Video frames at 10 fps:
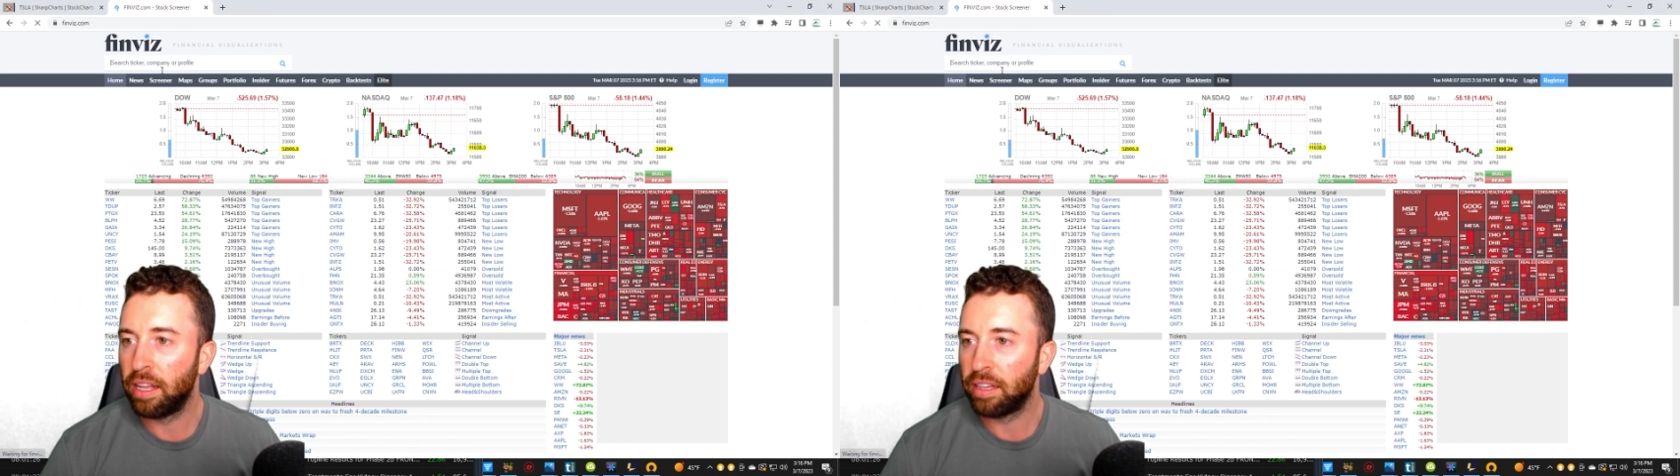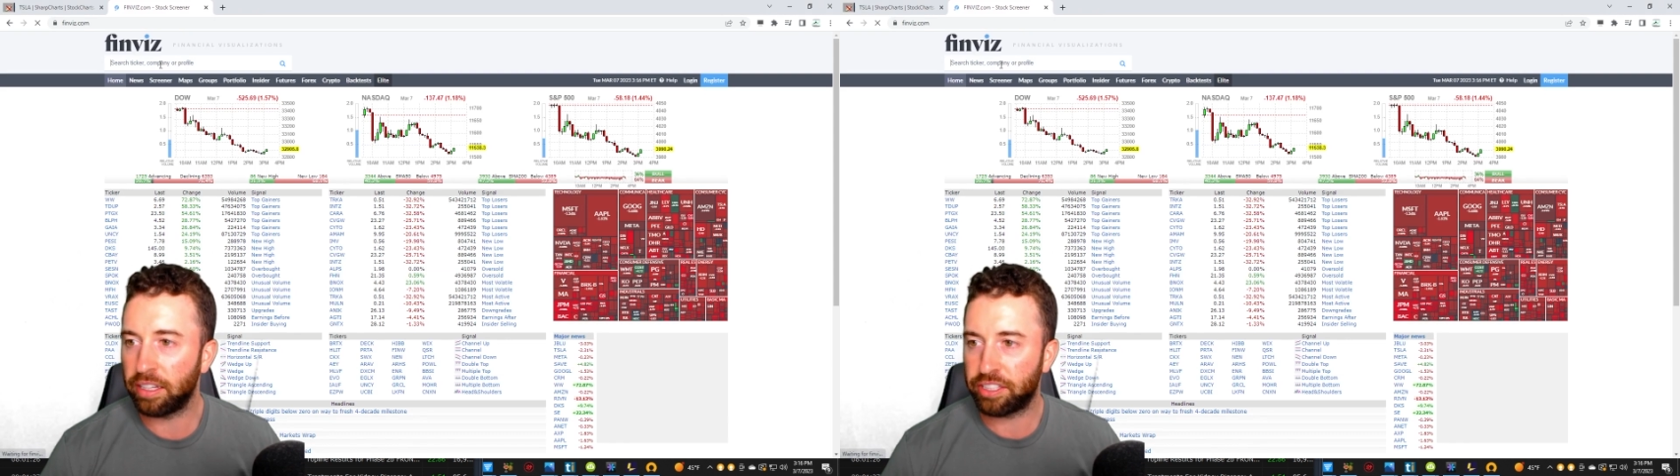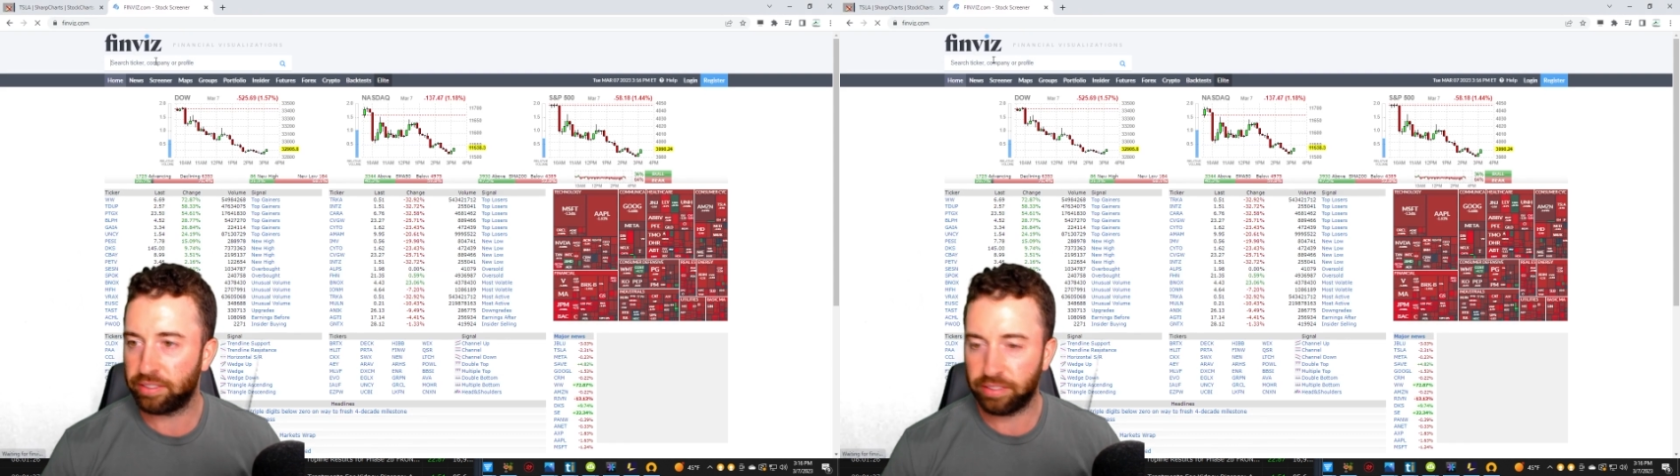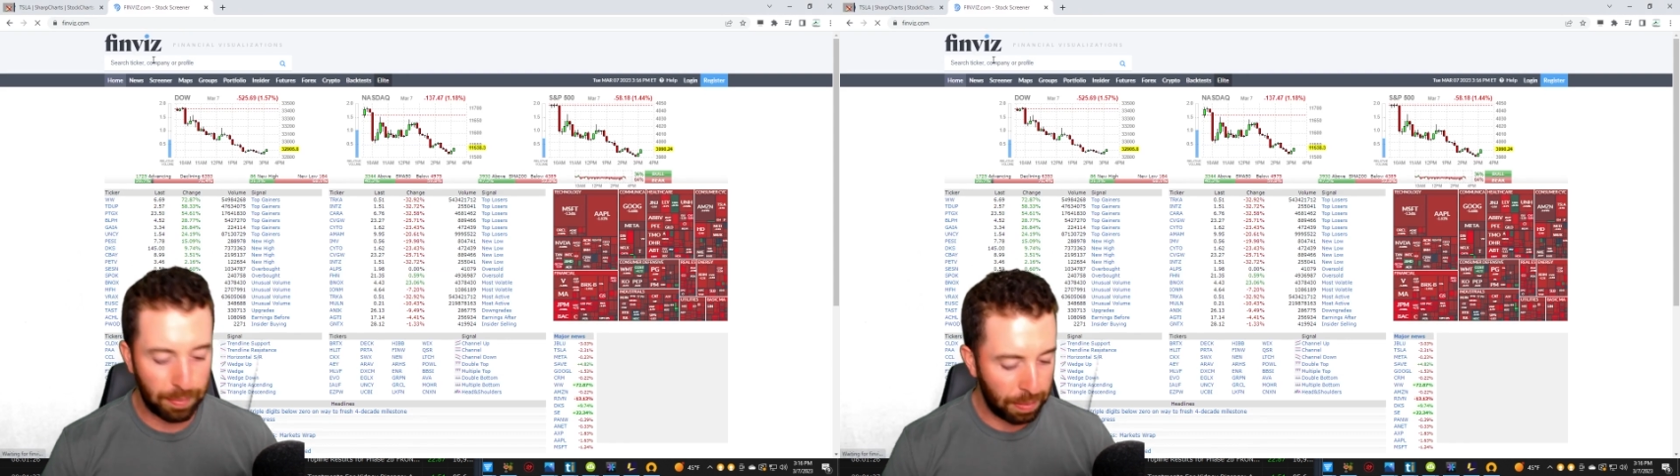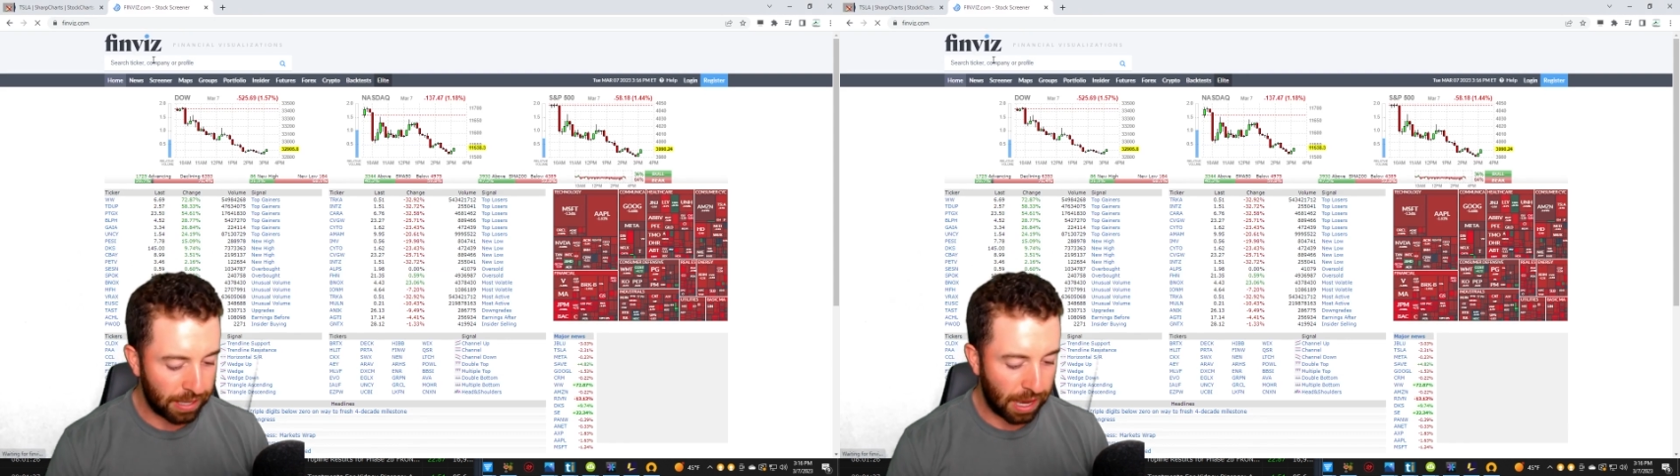let's just
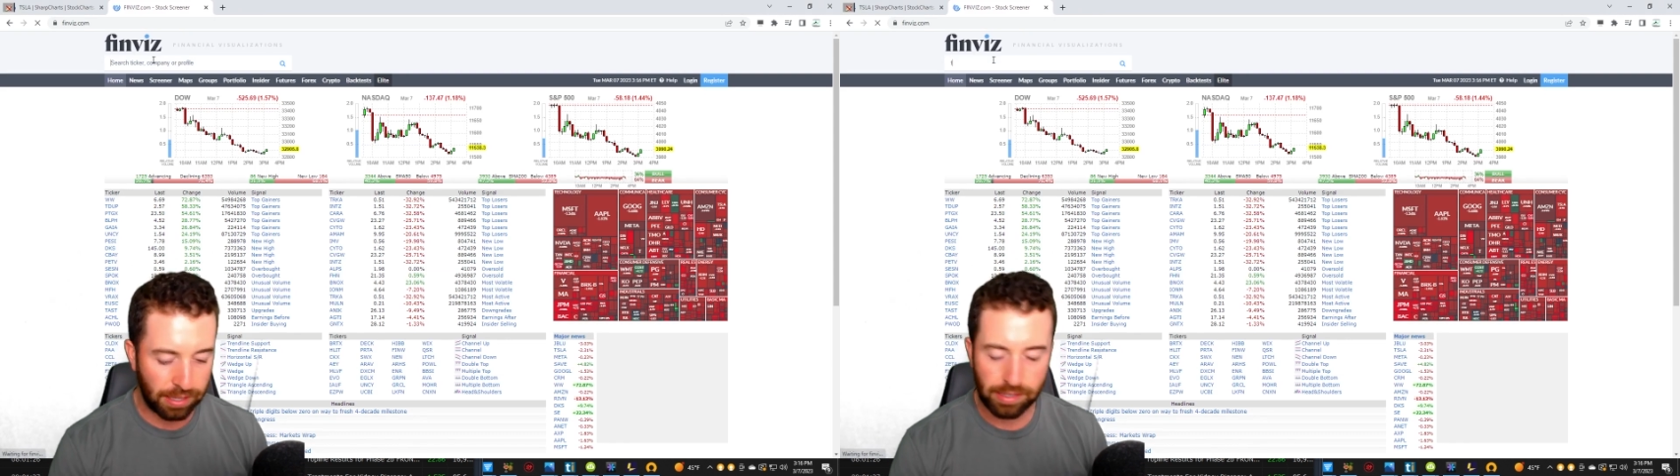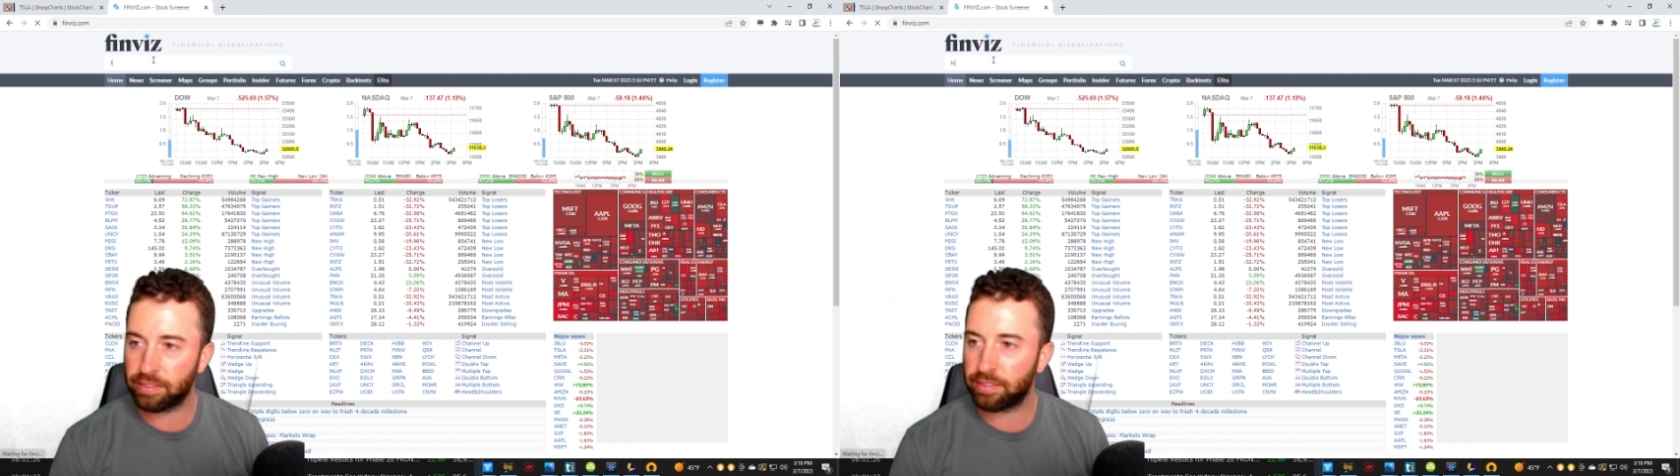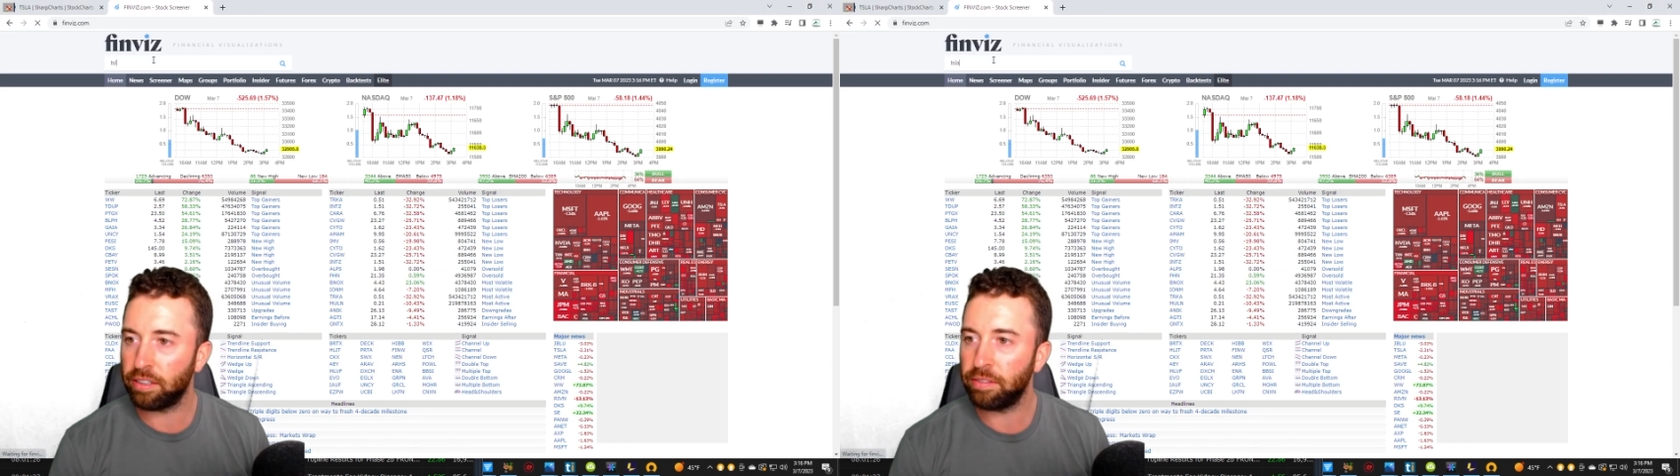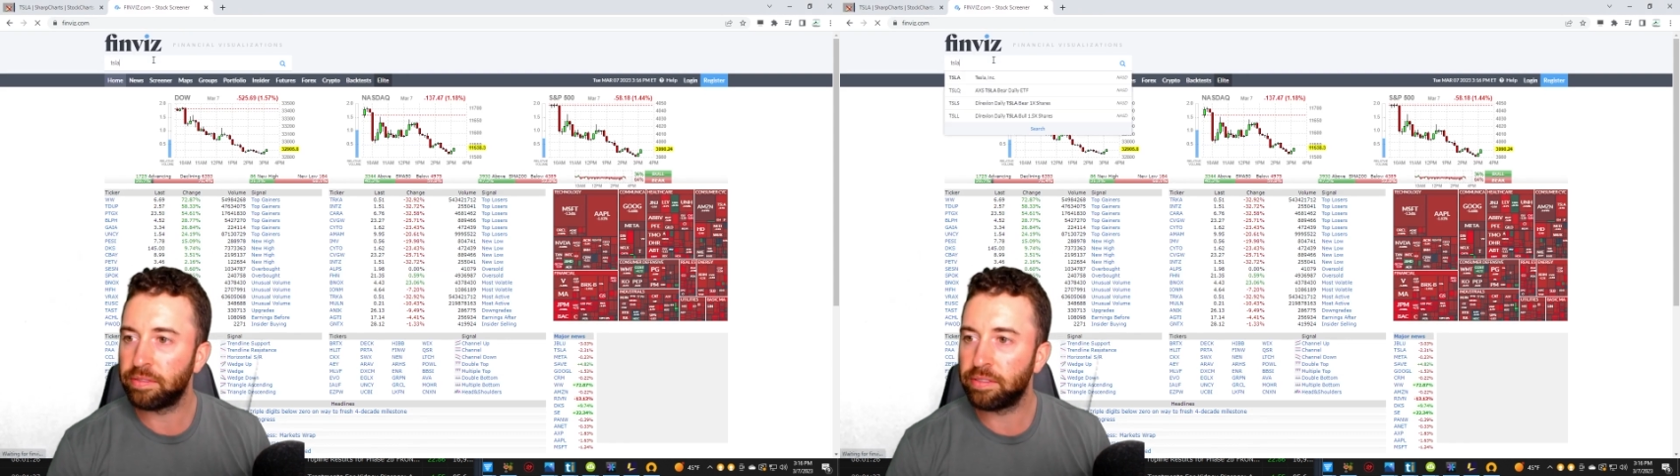type in Tesla still,